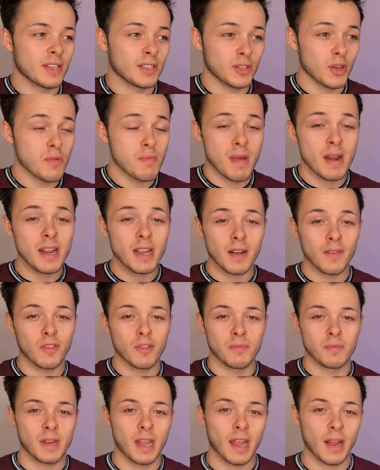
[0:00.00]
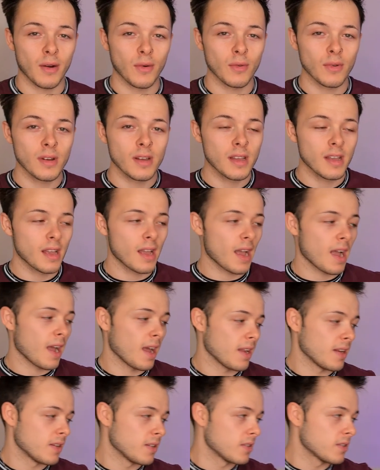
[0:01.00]
so many of them now,
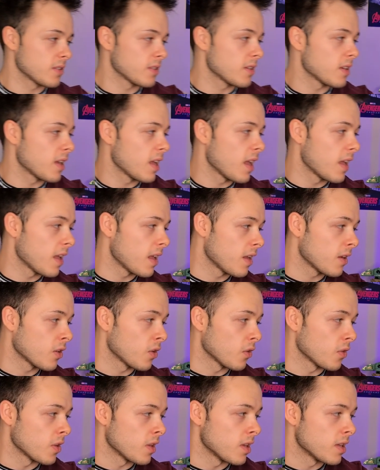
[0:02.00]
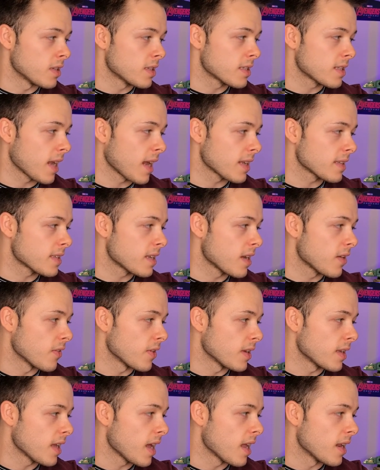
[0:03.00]
and got the stats here
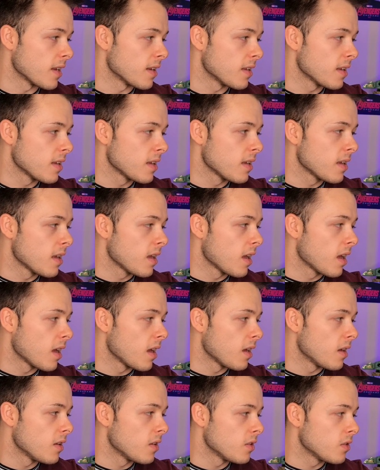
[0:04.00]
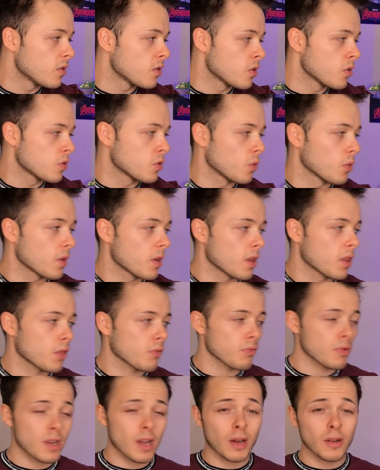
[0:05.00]
again. You're talking
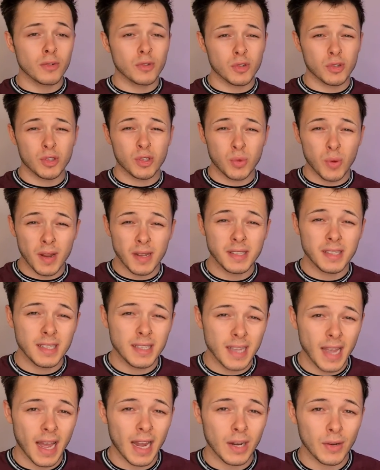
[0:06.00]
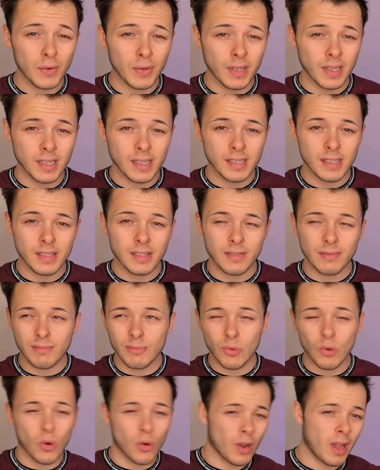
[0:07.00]
320 calories
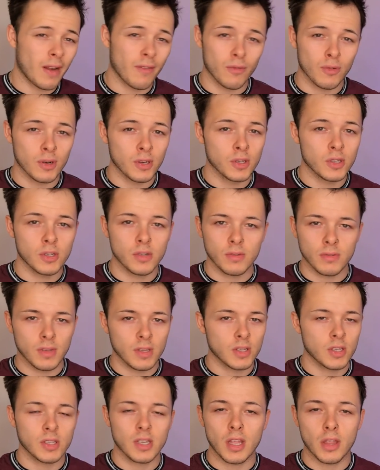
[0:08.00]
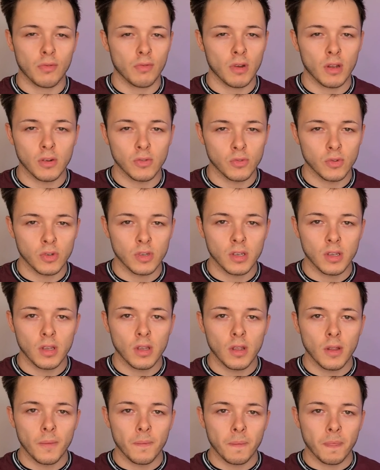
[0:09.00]
on average, let's just say 300
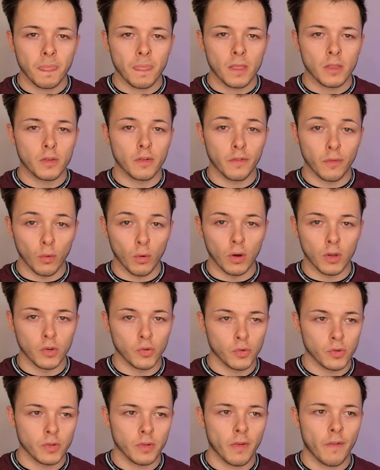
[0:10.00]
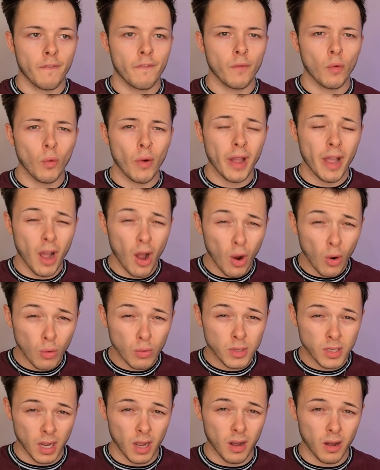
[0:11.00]
to 400 for a whole
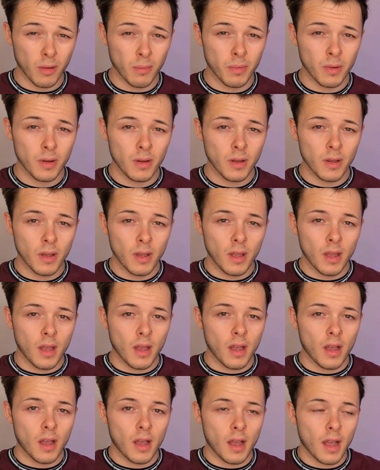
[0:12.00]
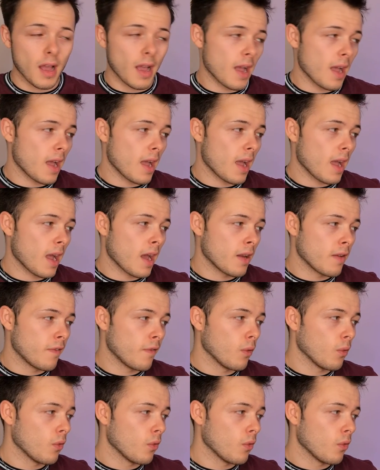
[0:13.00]
tub. And for